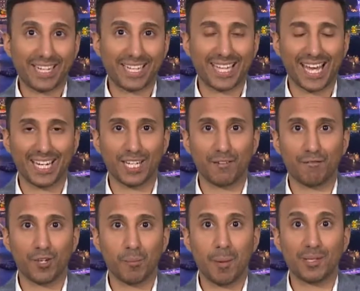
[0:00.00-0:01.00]
again in a few
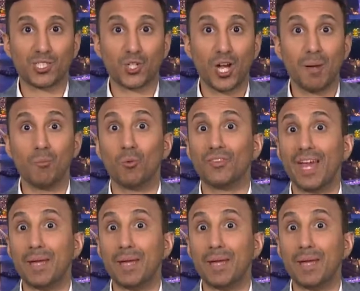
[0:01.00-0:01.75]
moments' time with a